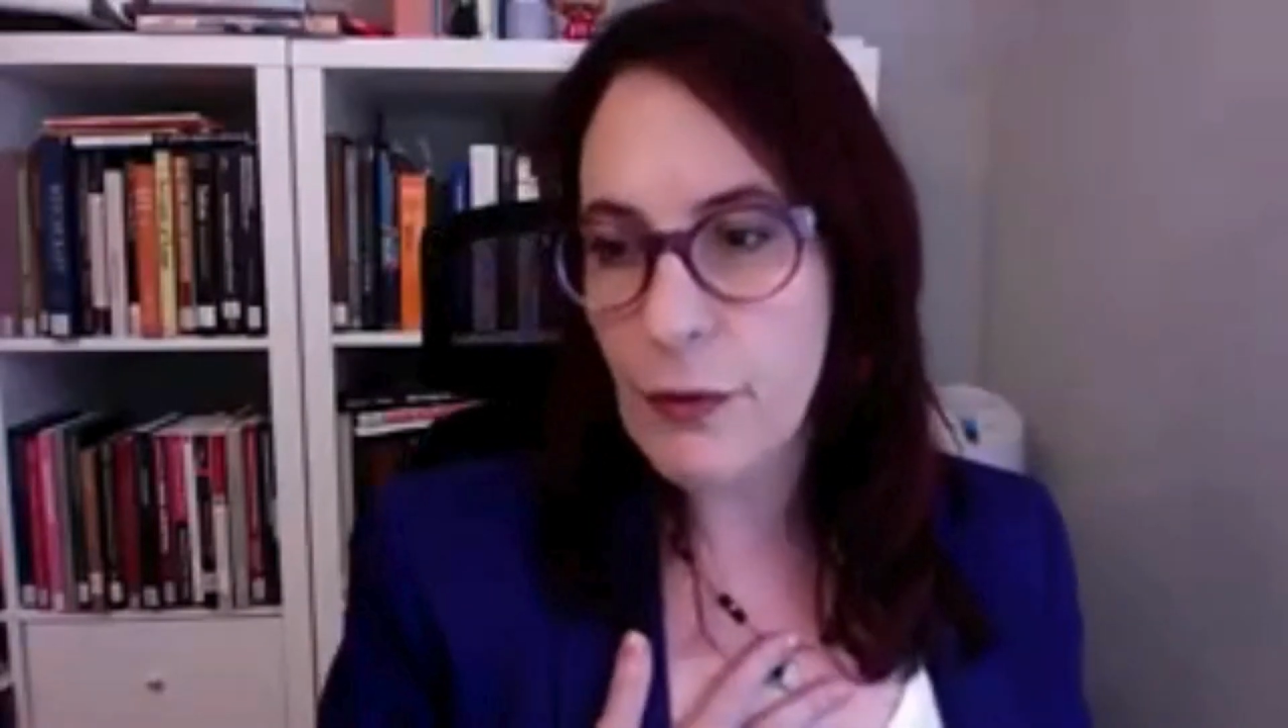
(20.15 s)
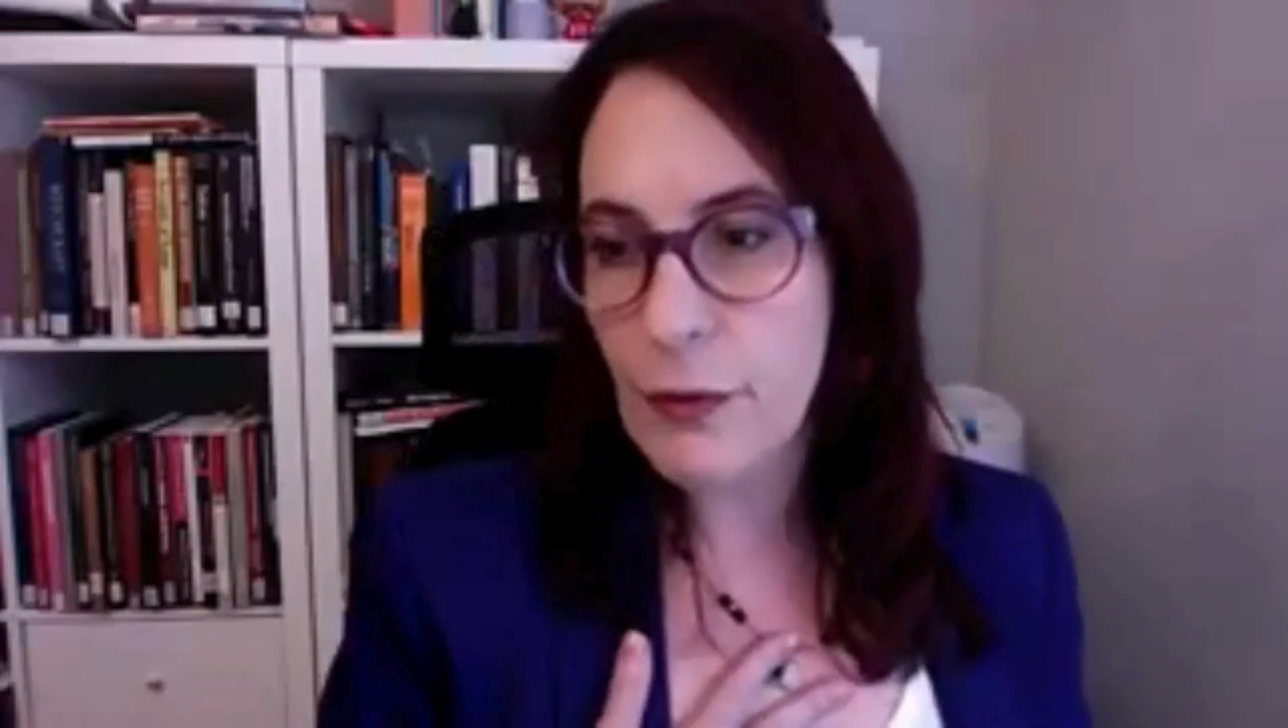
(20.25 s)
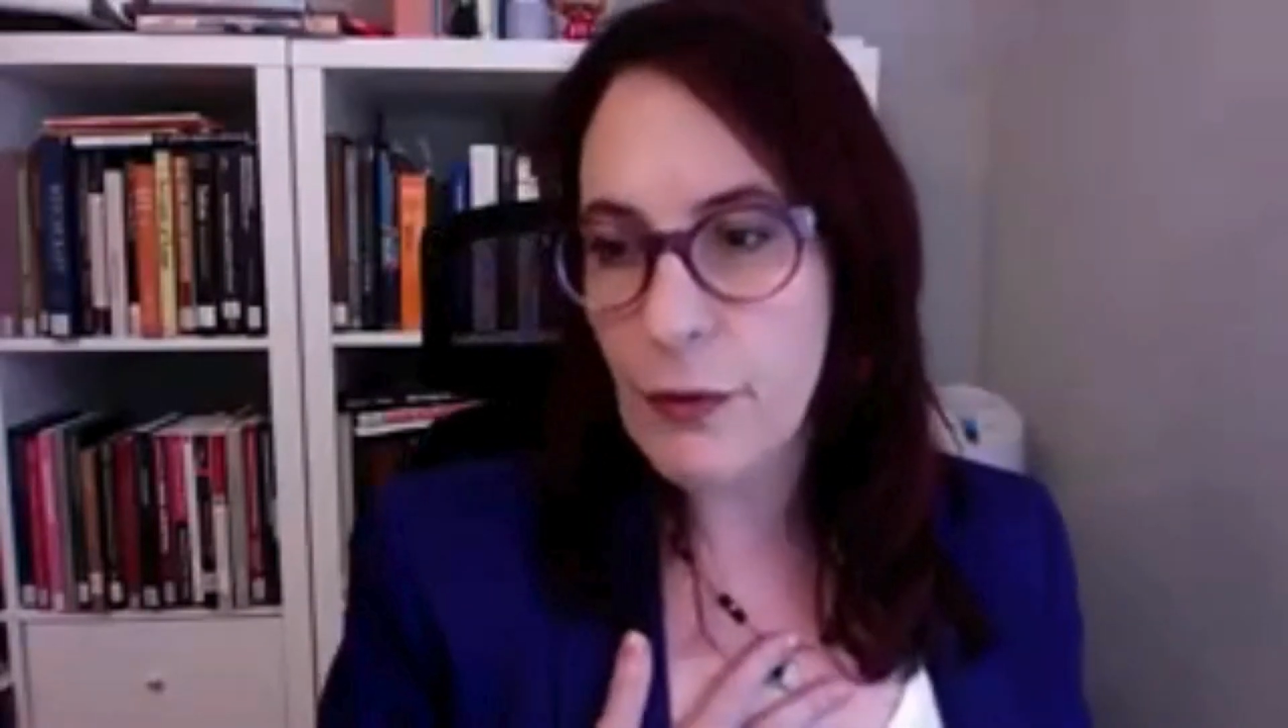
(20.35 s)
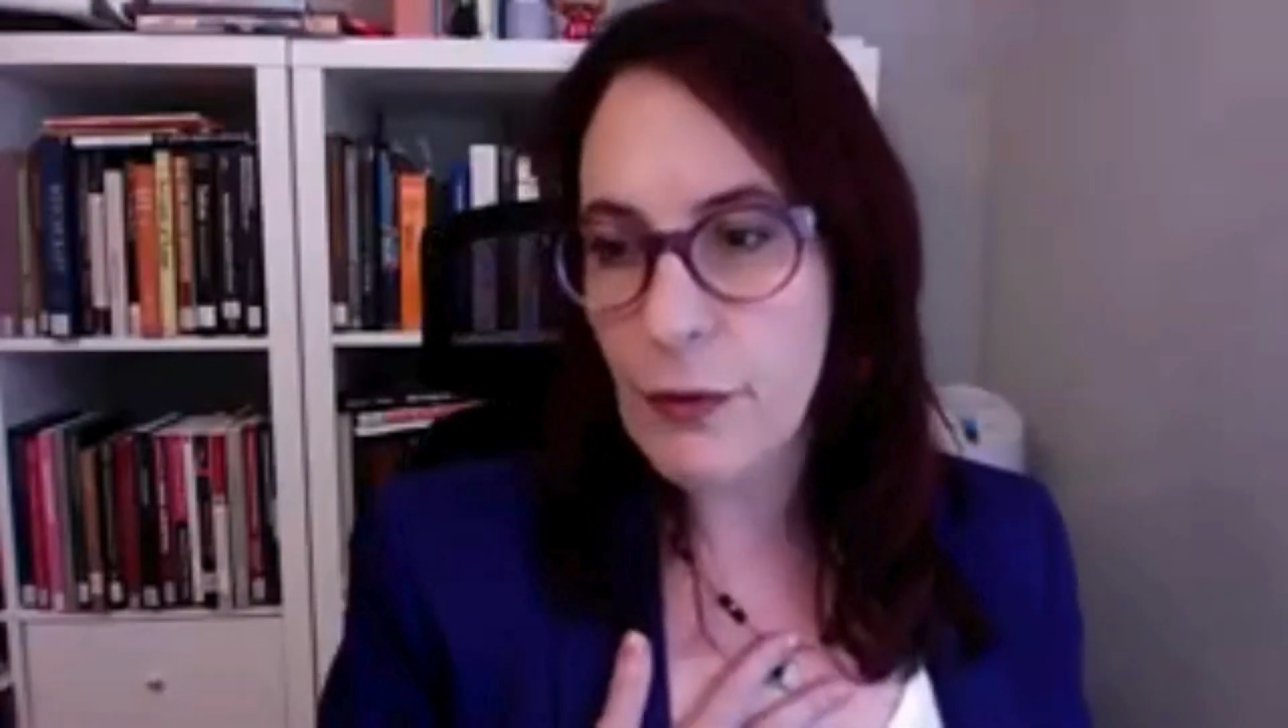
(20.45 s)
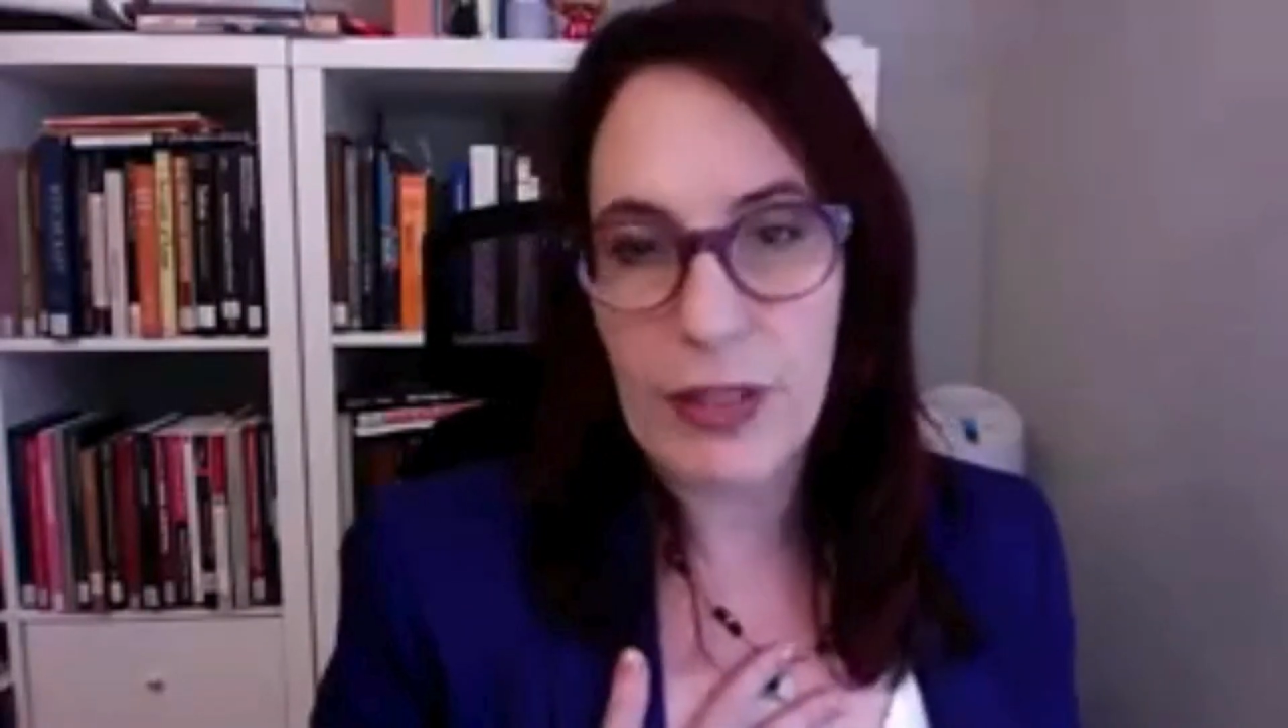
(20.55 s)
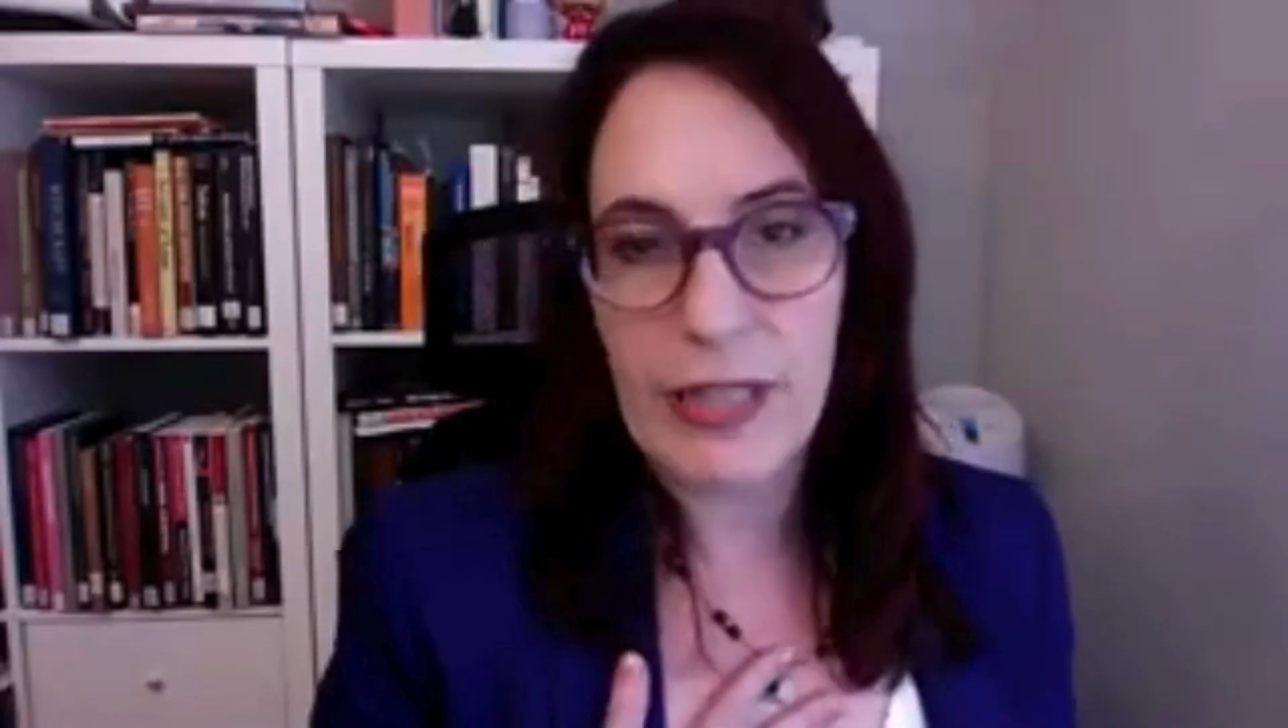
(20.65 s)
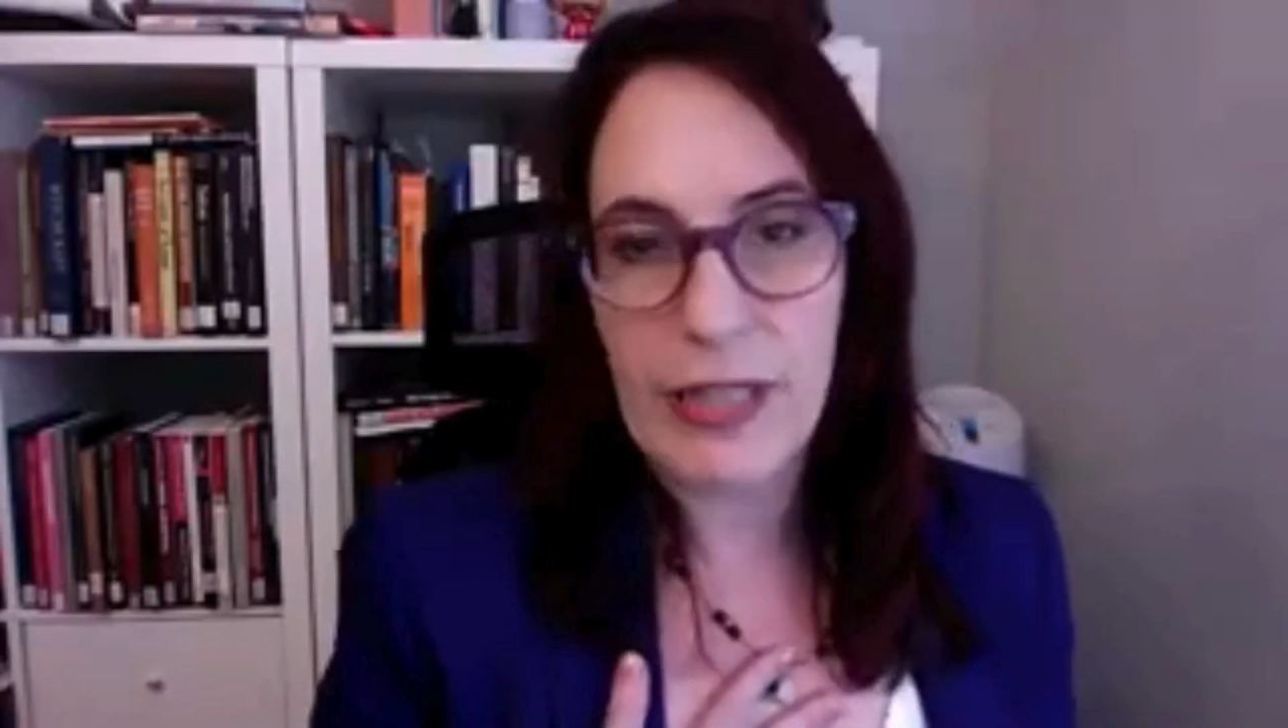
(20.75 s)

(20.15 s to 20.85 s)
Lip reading: the work